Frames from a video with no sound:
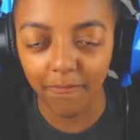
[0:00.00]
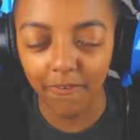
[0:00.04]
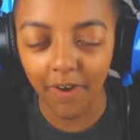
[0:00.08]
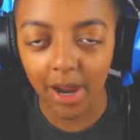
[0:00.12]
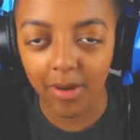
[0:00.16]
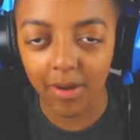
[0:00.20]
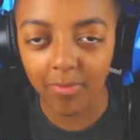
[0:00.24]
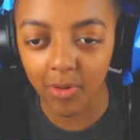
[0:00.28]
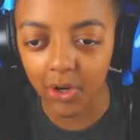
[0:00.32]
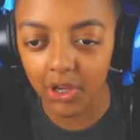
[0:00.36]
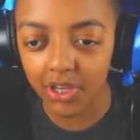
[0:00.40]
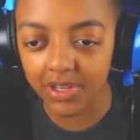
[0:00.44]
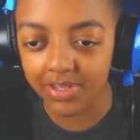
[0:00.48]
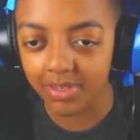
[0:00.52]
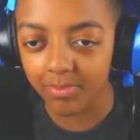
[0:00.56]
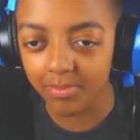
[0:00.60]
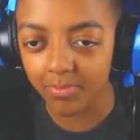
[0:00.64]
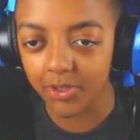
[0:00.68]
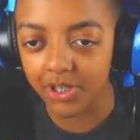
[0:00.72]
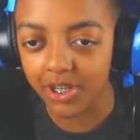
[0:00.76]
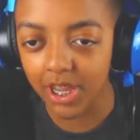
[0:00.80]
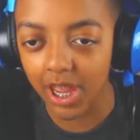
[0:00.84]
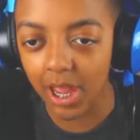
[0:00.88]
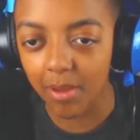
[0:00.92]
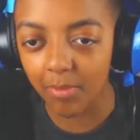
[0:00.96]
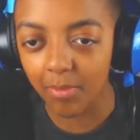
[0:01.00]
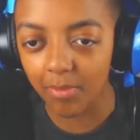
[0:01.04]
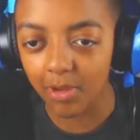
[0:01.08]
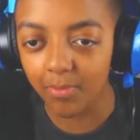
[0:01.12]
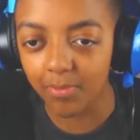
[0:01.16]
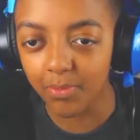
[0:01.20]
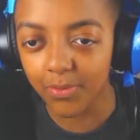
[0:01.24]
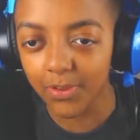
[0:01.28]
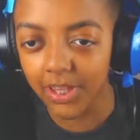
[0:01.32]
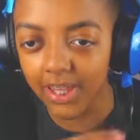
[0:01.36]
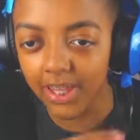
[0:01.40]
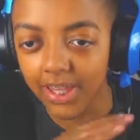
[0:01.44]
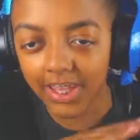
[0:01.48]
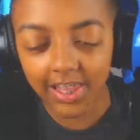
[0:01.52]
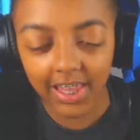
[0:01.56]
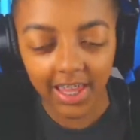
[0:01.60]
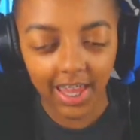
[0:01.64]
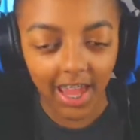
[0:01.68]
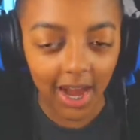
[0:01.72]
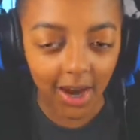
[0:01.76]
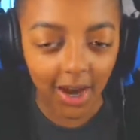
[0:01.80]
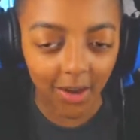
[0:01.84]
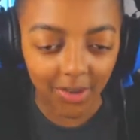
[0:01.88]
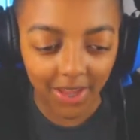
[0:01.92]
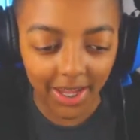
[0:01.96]
my fanboyism just came
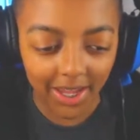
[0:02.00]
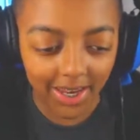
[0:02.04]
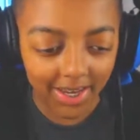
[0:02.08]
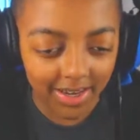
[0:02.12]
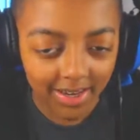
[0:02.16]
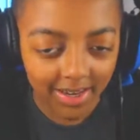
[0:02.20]
completely out